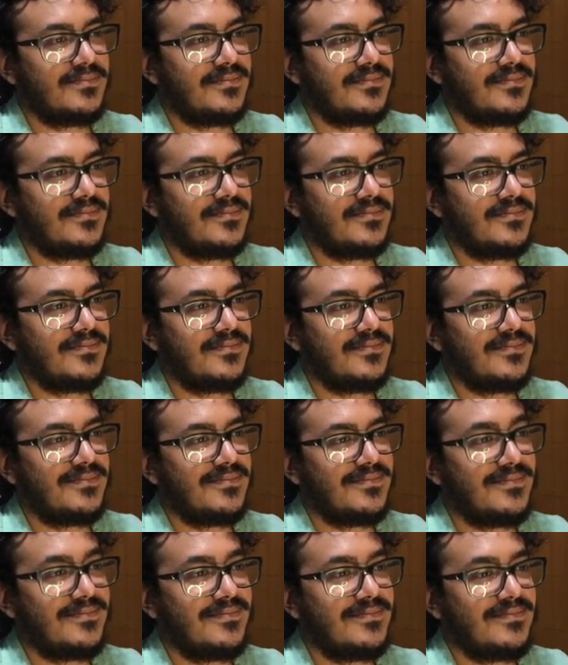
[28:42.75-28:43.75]

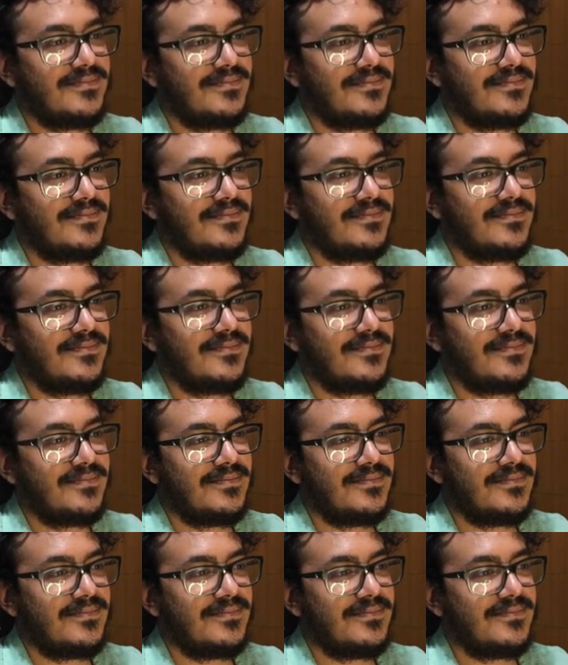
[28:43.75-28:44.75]

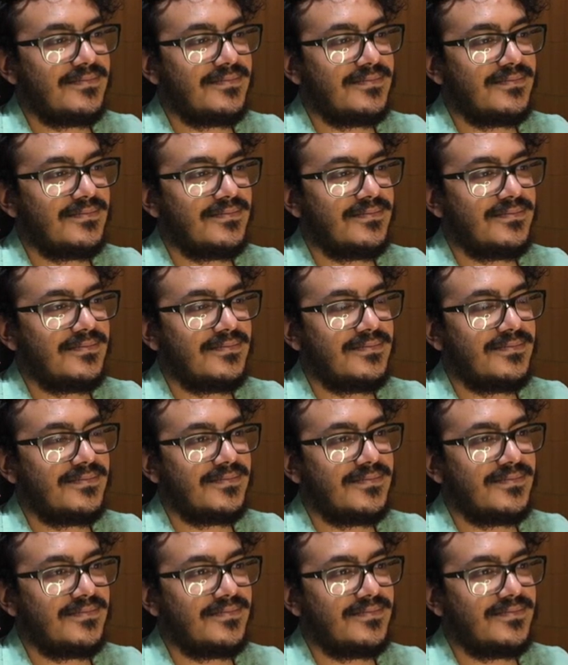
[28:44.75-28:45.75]

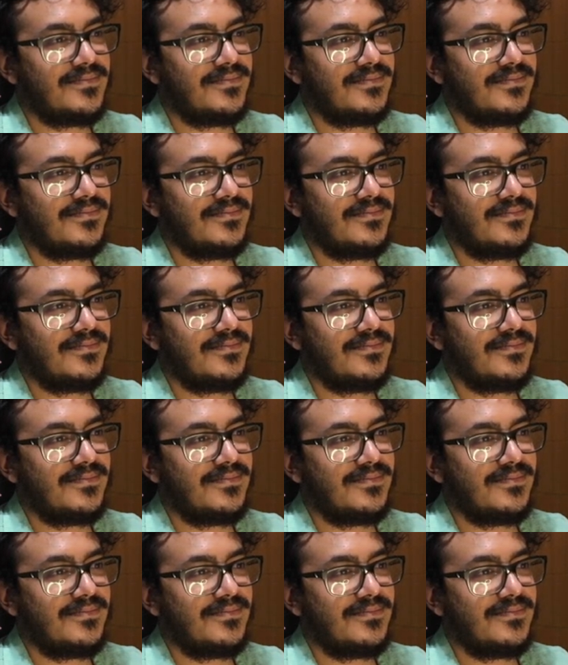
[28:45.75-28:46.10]
[no speech]